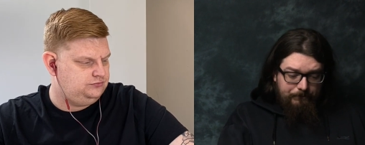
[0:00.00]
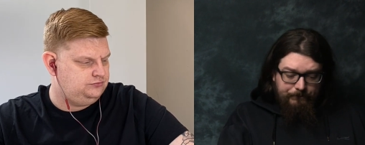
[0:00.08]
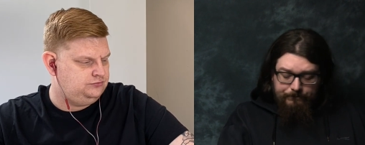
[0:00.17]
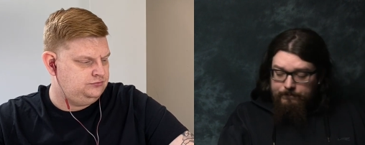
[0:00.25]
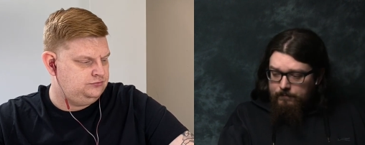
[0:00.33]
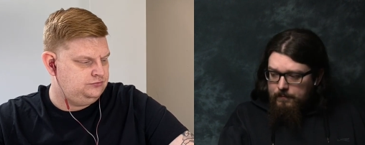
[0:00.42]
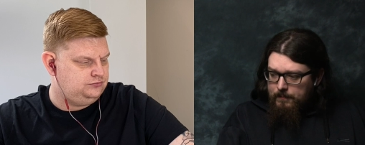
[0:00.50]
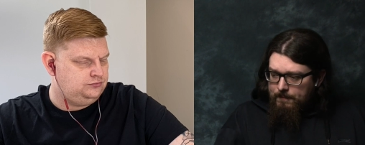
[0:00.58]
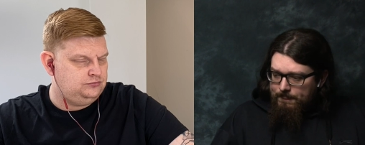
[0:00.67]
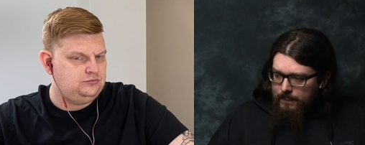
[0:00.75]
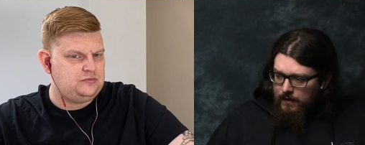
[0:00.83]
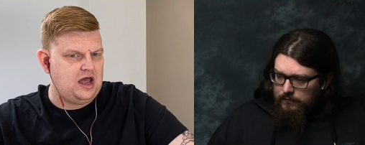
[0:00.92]
Speaker 1: And
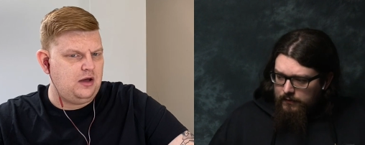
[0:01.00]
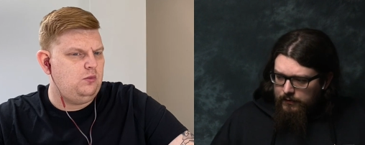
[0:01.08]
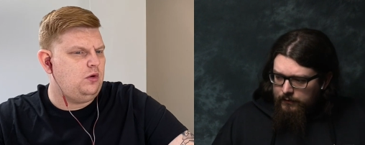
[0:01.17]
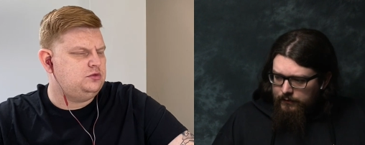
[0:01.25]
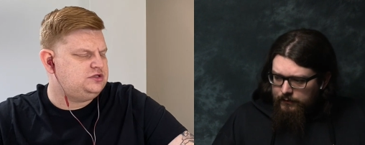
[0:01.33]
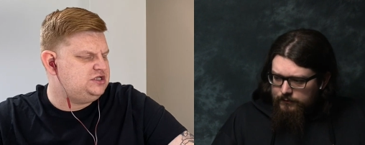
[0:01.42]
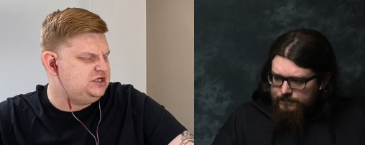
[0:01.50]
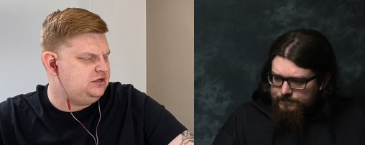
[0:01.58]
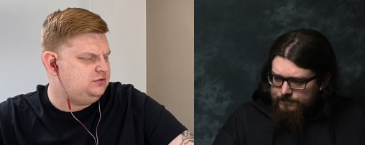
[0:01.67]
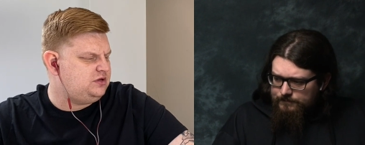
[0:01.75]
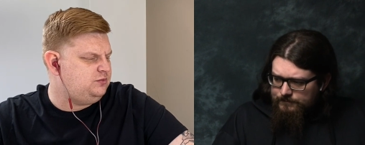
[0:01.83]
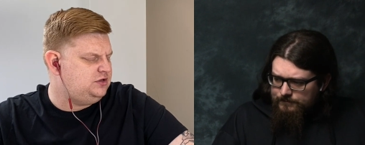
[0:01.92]
what was the G,
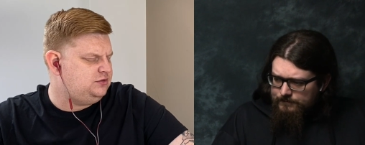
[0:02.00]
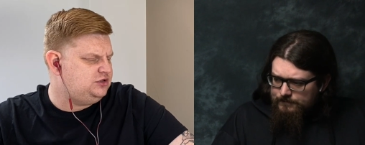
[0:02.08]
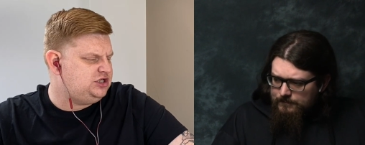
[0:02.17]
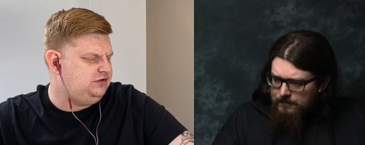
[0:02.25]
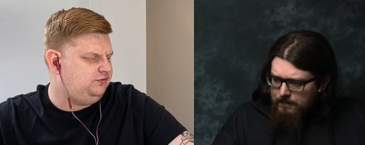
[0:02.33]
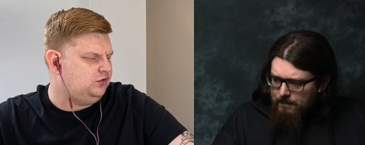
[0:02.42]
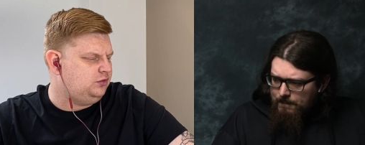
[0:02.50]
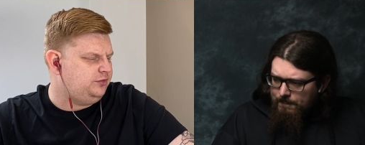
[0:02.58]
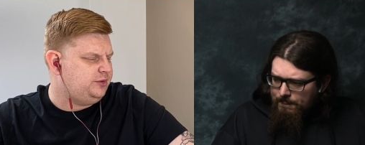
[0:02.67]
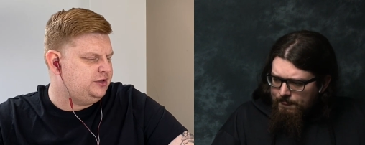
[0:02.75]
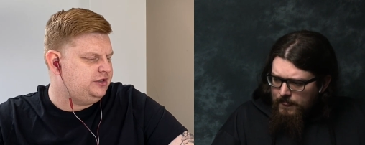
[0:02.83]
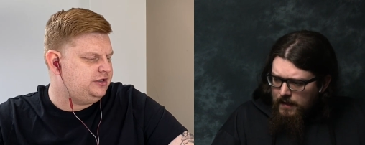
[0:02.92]
did we do a G Fuel
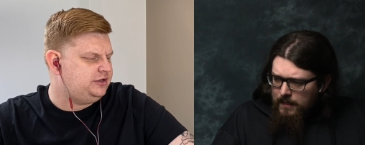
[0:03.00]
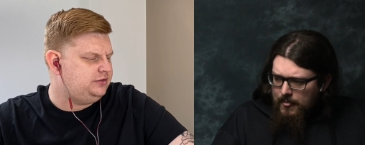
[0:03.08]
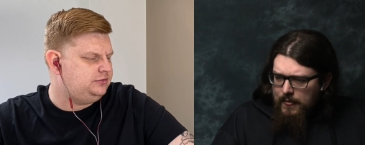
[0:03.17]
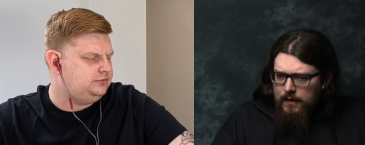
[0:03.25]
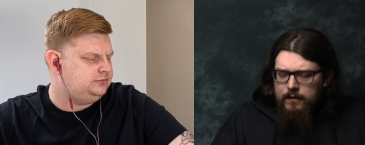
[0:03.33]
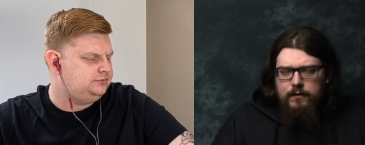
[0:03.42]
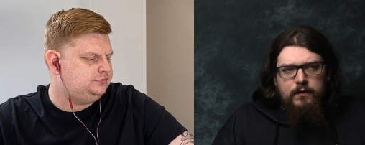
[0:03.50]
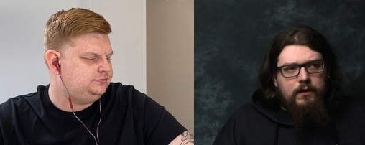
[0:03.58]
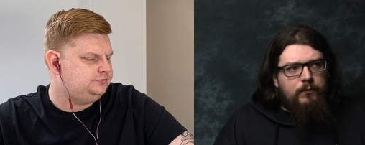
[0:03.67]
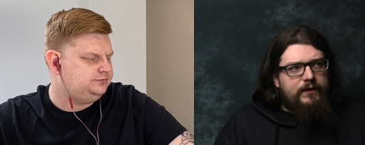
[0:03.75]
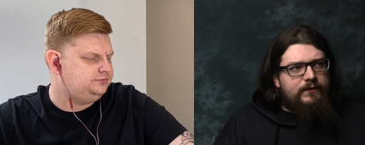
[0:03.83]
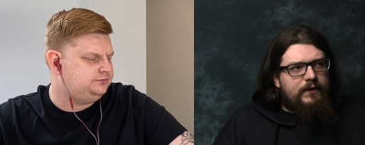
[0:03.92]
milk?
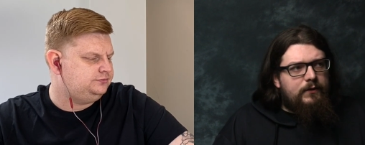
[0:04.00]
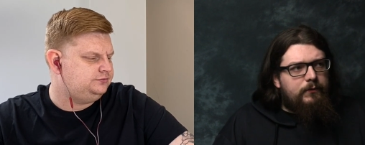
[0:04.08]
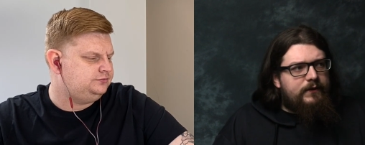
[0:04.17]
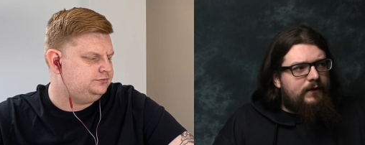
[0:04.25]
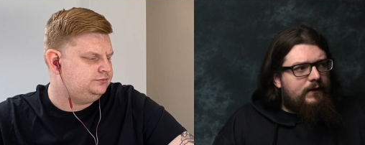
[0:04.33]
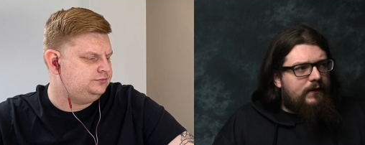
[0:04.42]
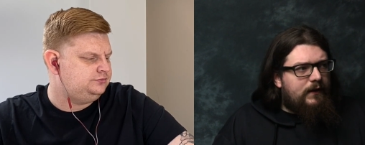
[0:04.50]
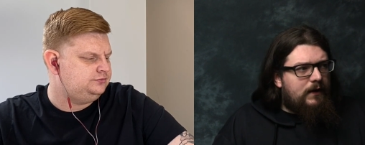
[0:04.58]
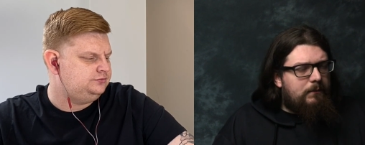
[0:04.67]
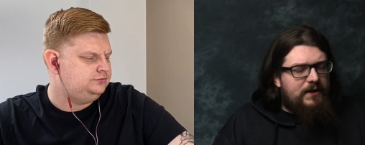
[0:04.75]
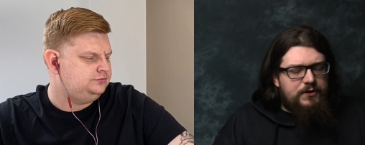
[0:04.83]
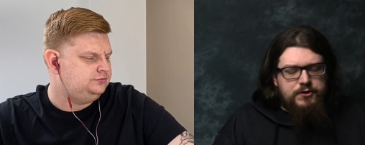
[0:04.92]
Speaker 2: We did the
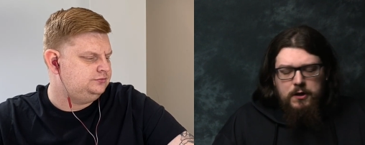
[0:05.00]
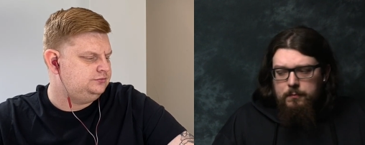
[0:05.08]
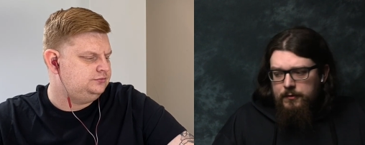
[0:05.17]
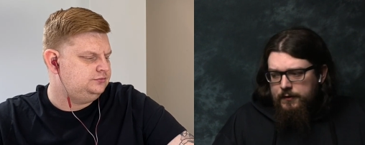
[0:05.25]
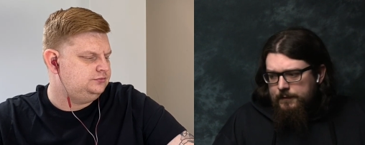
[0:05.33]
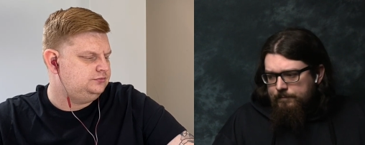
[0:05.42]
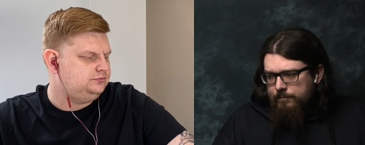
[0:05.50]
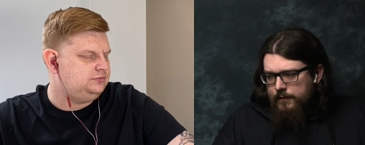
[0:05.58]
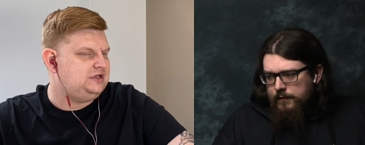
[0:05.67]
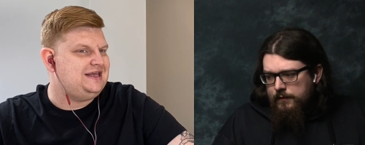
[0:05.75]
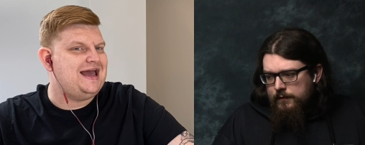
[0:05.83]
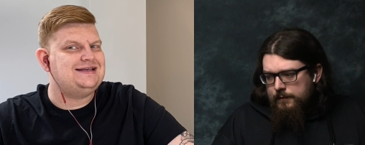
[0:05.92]
peach cobbler.
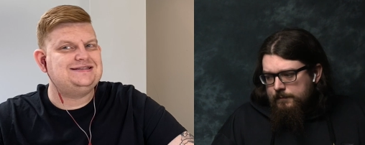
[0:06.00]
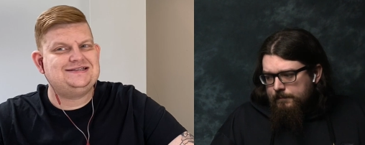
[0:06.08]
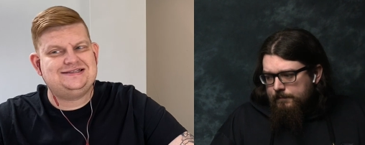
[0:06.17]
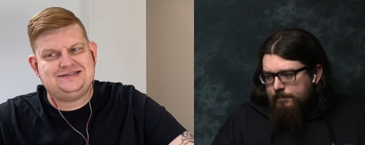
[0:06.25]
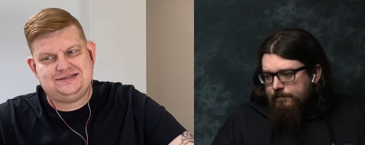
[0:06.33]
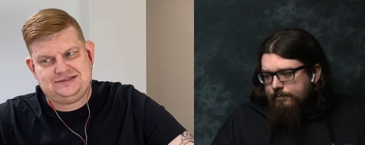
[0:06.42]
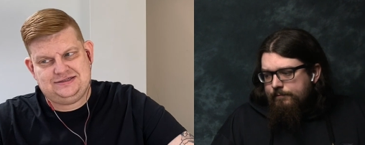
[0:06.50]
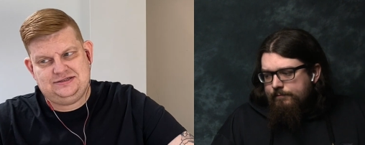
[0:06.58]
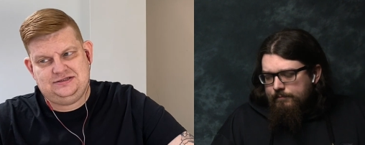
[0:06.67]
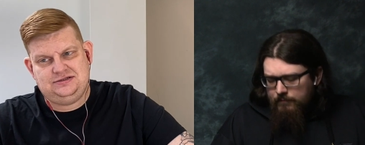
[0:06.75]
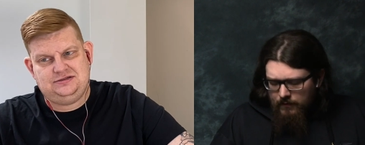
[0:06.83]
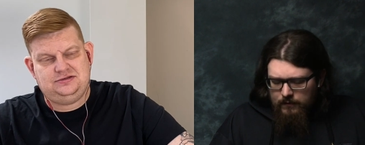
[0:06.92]
Speaker 1: Yes.
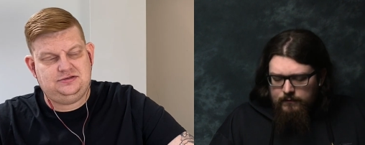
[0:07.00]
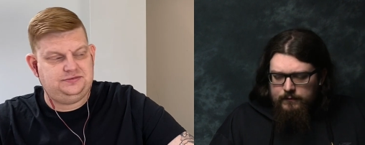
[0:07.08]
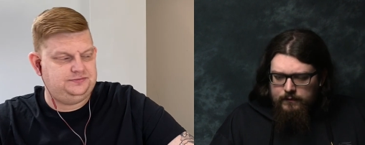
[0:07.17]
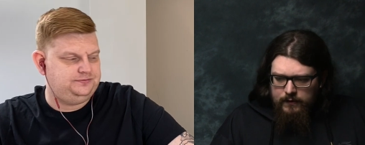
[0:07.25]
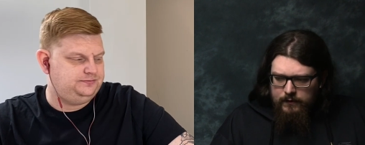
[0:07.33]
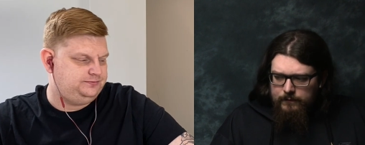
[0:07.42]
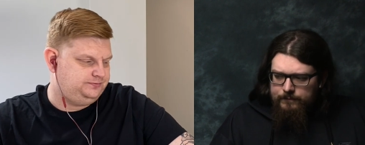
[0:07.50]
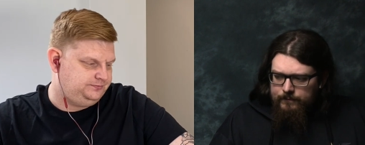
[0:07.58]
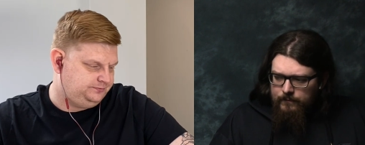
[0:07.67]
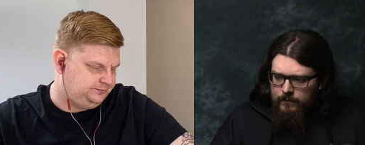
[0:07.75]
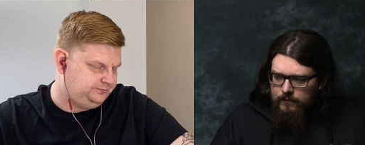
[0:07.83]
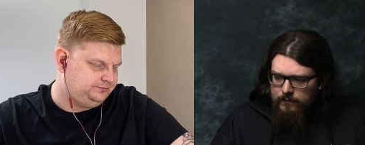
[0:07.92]
Speaker 2: Yeah.
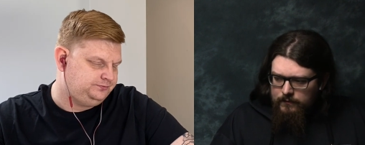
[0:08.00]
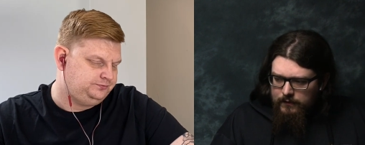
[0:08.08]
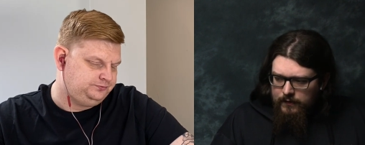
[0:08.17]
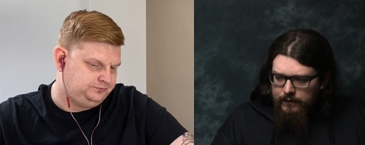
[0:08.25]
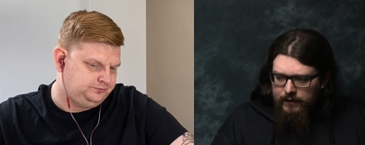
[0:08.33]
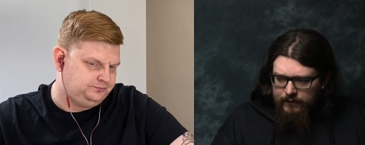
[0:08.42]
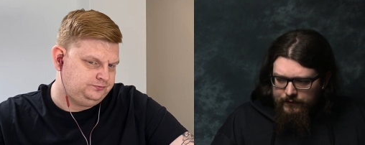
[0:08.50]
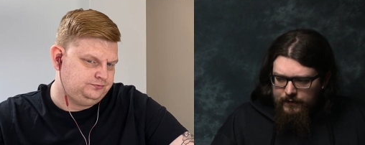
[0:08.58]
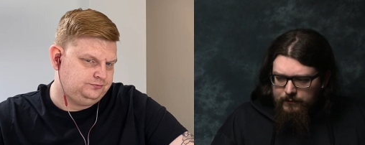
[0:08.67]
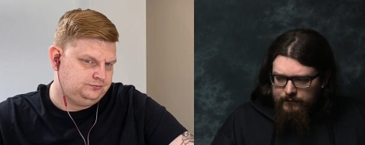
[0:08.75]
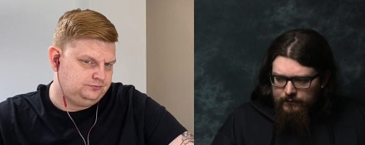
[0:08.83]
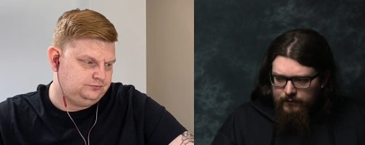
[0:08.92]
That
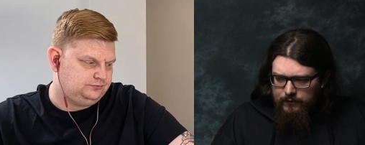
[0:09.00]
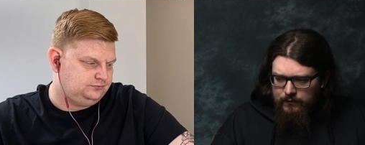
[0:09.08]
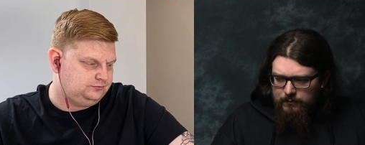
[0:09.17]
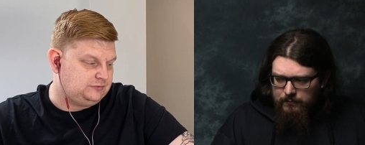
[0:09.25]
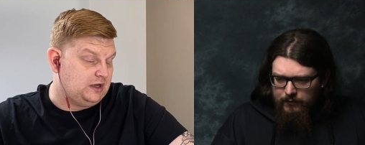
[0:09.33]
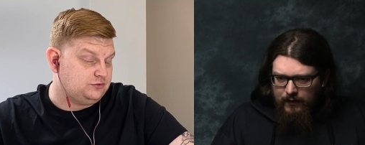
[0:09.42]
was good.
Speaker 1: But